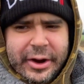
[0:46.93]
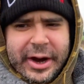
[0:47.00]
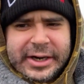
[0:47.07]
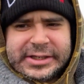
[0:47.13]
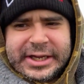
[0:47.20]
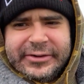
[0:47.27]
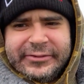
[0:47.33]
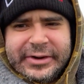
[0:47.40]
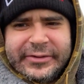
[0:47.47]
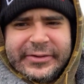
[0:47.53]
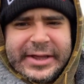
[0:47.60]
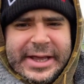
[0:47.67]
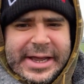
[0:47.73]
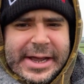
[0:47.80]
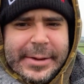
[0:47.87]
how to get rid of
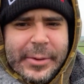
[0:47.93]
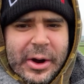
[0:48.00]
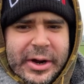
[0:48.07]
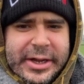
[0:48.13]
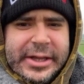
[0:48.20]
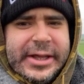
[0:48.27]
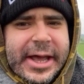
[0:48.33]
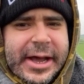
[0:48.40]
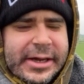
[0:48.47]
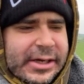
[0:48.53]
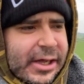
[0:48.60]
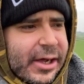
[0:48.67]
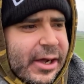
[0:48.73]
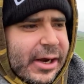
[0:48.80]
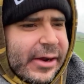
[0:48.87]
the emi yet
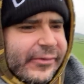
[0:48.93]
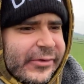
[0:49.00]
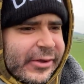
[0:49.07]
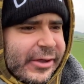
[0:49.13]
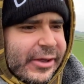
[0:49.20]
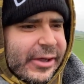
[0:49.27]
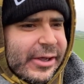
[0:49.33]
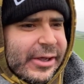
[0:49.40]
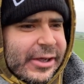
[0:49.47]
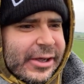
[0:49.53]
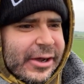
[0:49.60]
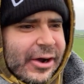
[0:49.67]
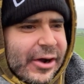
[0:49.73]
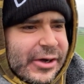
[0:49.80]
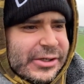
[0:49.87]
uh, i'll have to
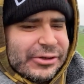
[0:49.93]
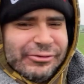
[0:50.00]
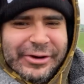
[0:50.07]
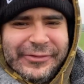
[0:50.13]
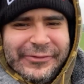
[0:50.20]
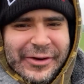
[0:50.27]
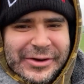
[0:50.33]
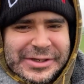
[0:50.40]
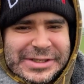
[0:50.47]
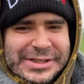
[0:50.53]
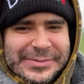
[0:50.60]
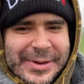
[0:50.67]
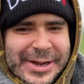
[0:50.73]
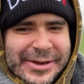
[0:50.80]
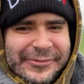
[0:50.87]
ask griff to
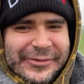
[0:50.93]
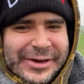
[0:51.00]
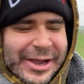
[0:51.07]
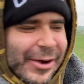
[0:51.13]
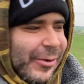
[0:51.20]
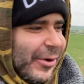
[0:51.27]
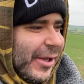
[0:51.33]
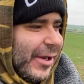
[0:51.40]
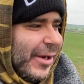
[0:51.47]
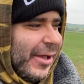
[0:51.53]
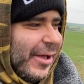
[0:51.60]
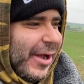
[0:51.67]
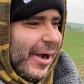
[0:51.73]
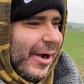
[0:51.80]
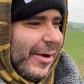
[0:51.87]
make a video on it
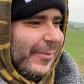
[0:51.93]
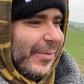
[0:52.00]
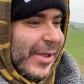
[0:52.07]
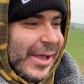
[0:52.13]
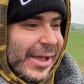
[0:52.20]
um,